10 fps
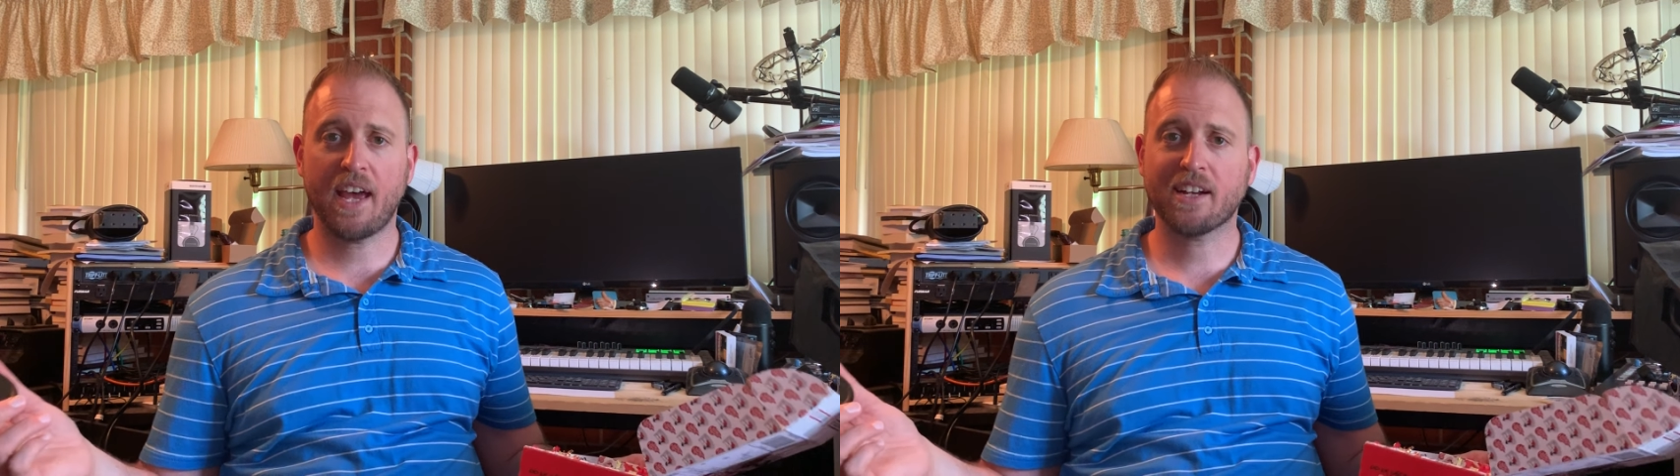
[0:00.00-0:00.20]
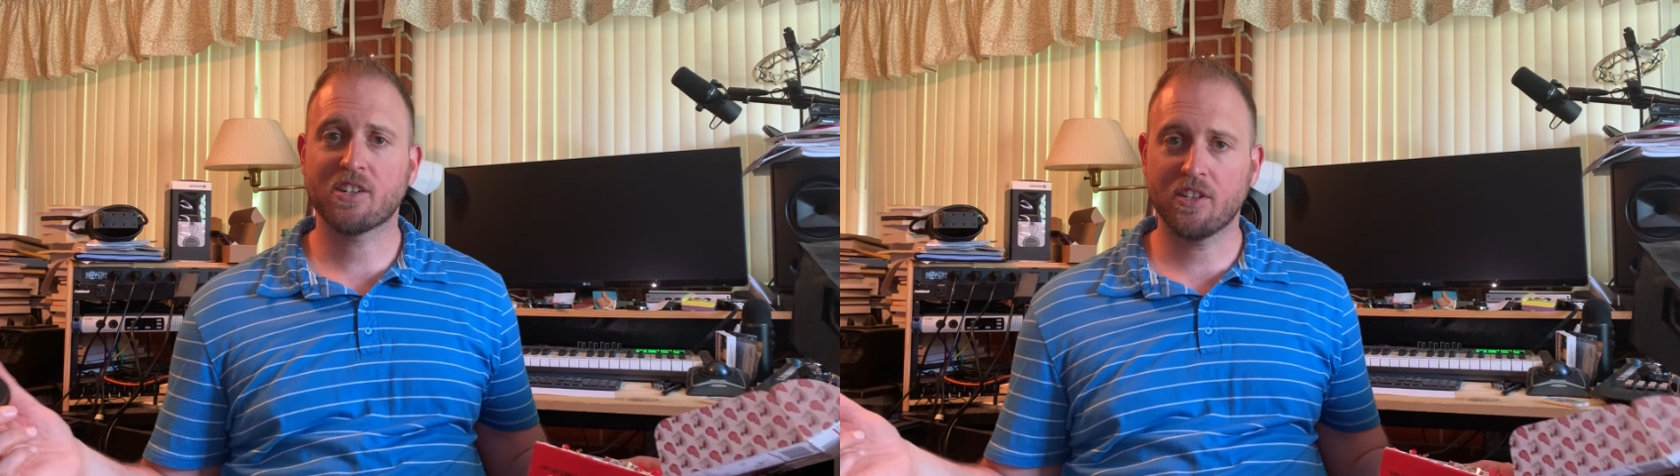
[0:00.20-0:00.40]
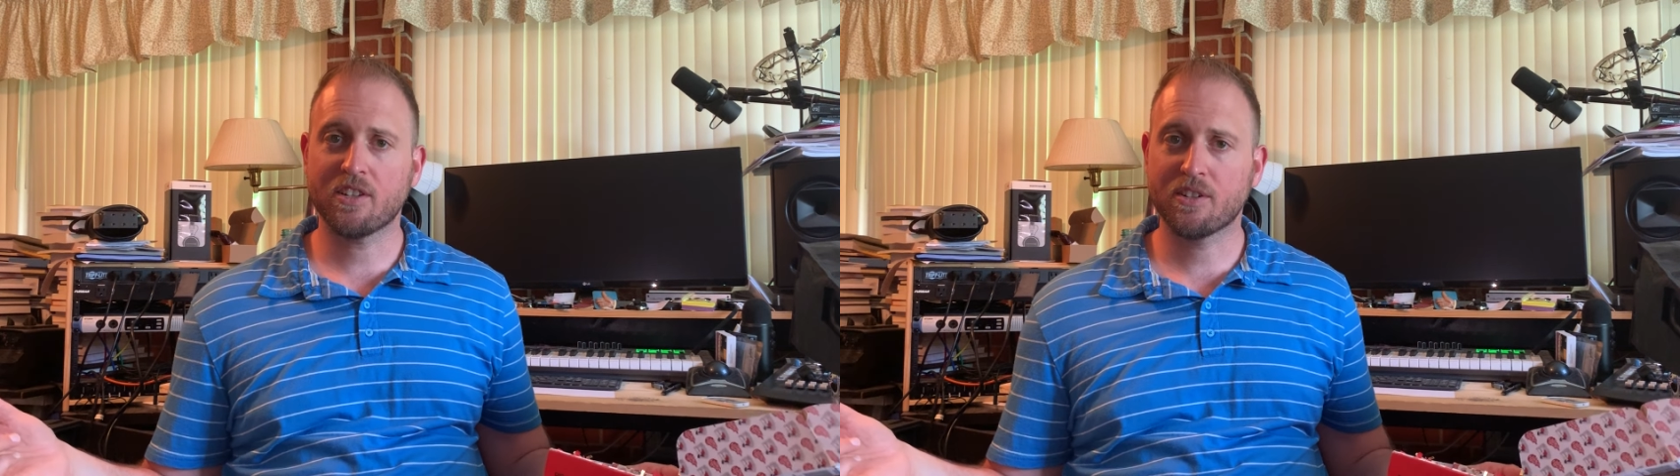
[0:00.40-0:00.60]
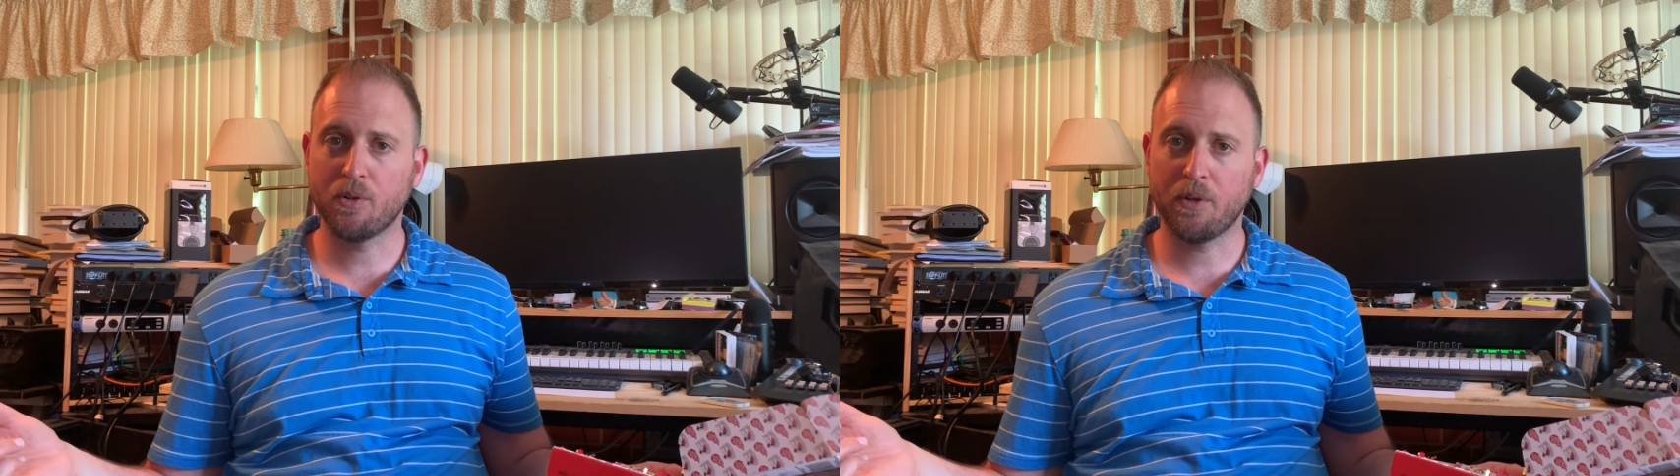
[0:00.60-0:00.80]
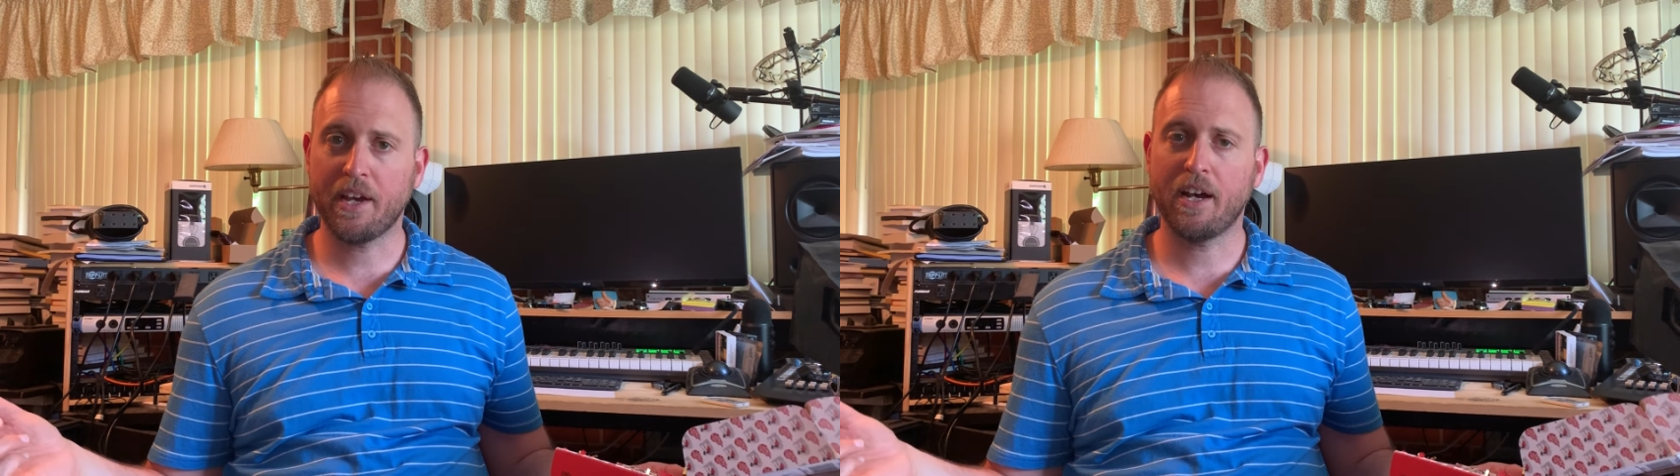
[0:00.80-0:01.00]
actually
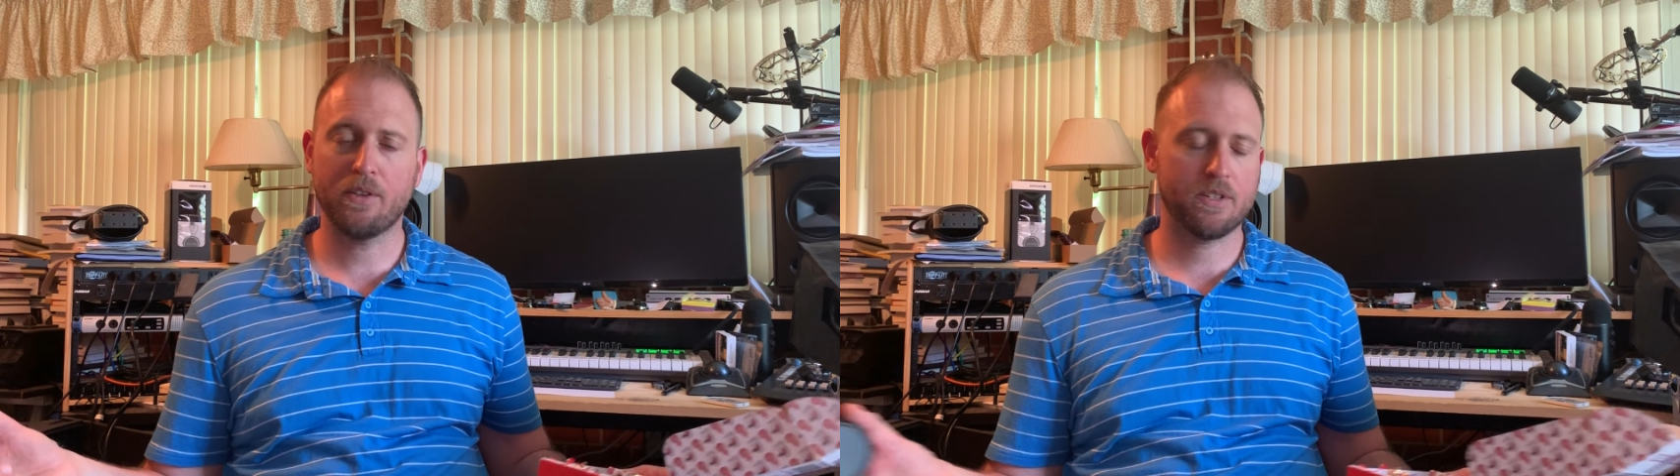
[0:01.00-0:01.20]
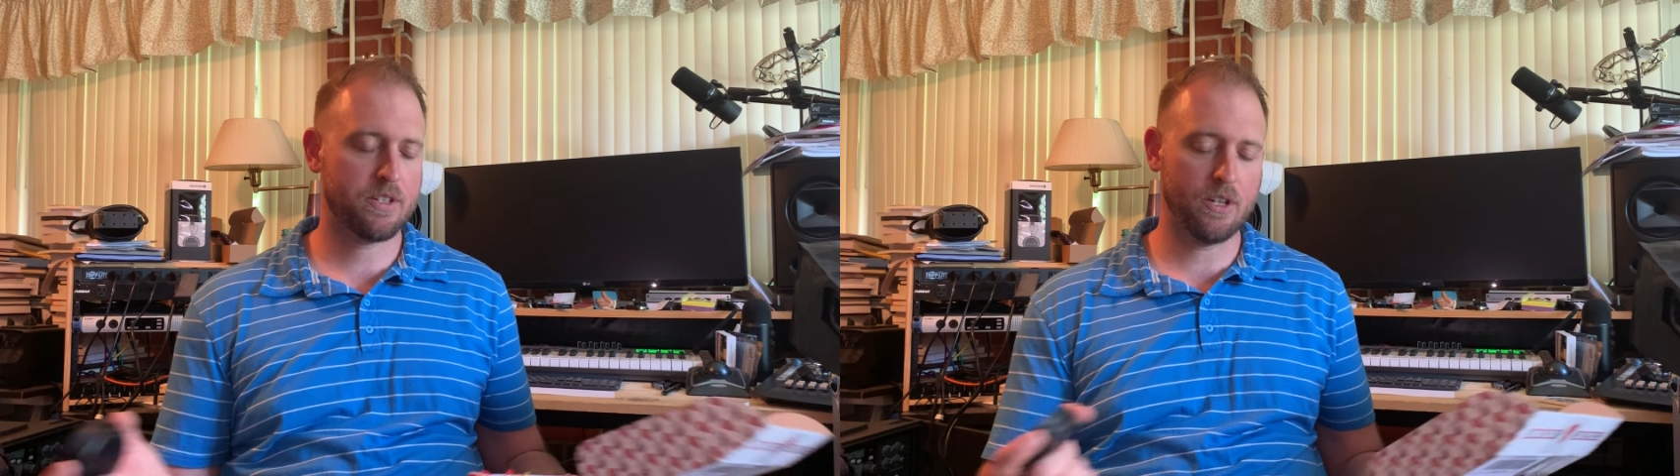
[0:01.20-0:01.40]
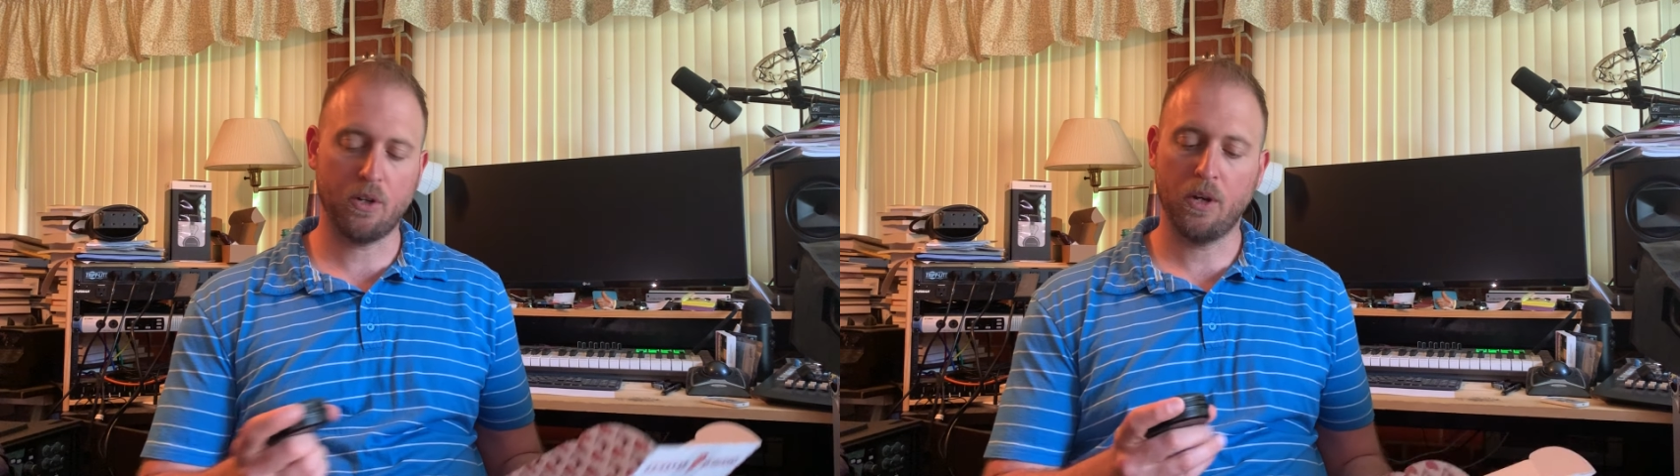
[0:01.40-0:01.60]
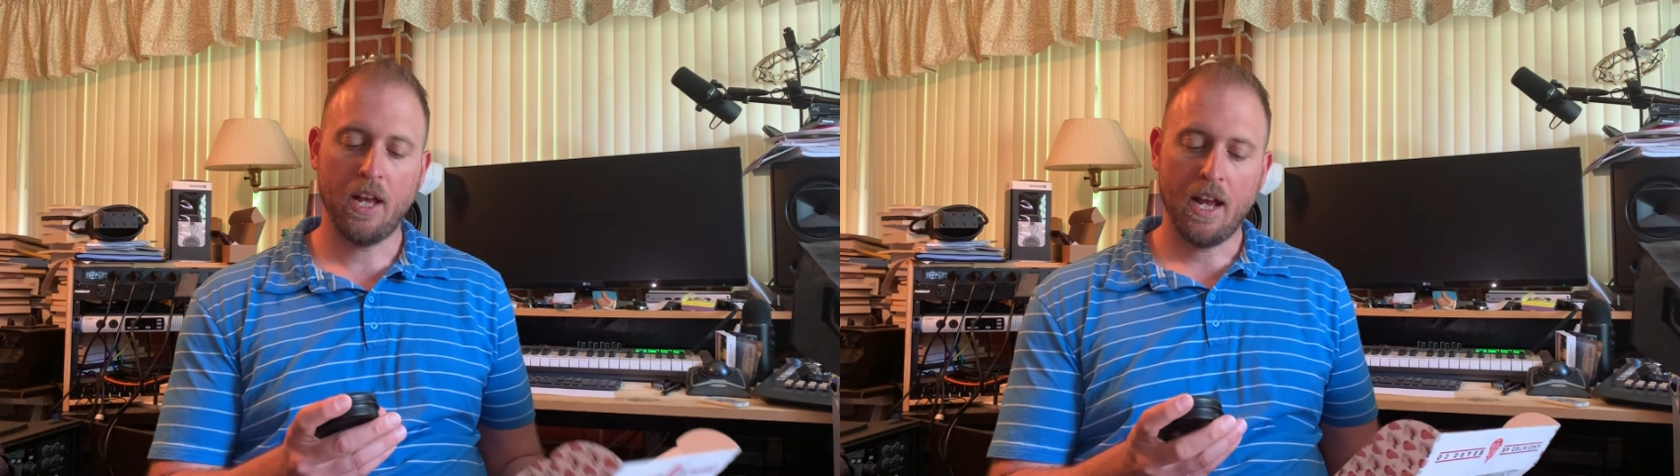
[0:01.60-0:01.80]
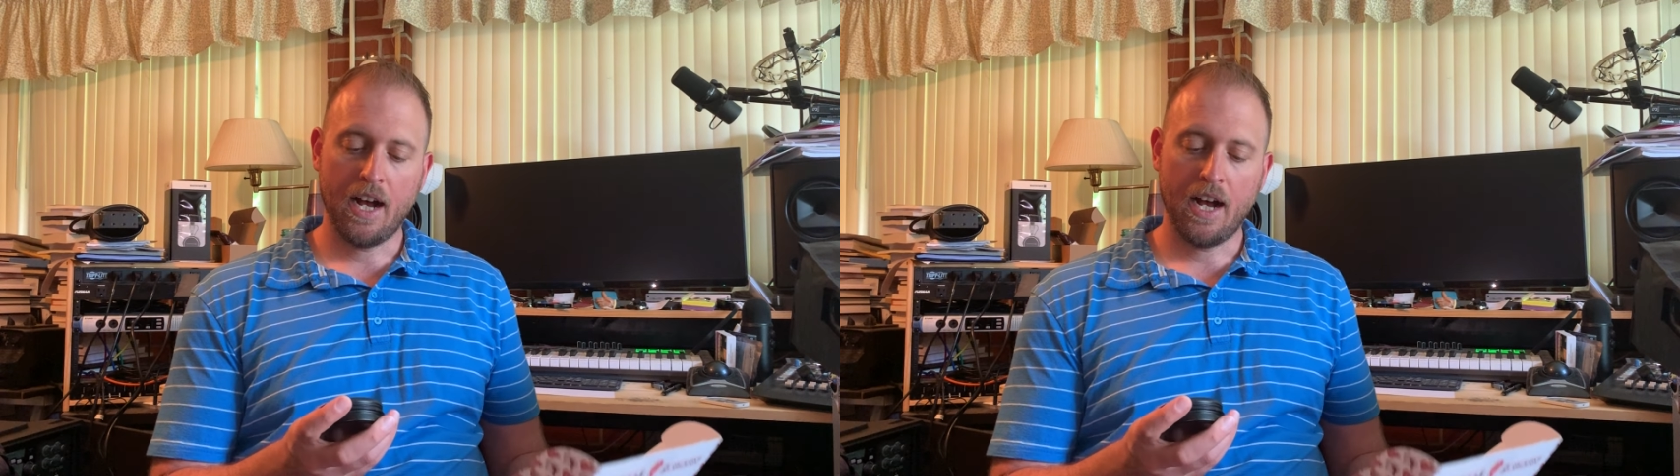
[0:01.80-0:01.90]
sold out. So